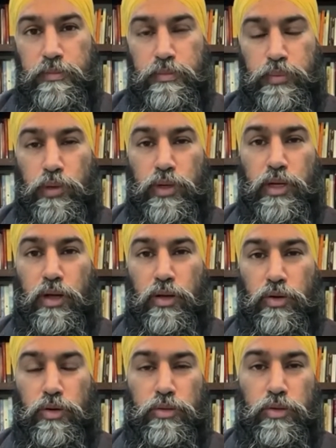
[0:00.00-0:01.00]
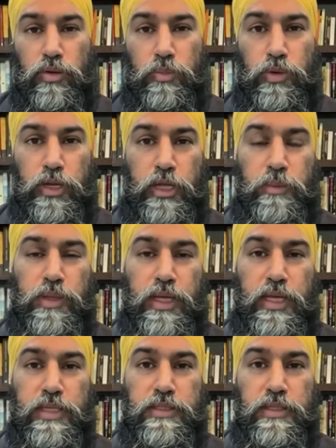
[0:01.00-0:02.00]
protocol or putting in
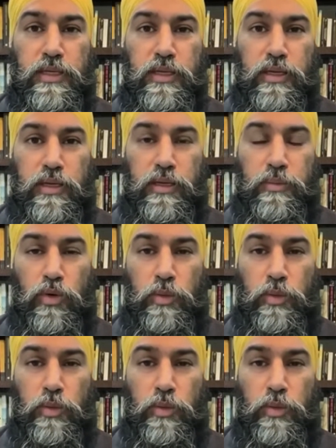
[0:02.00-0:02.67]
place more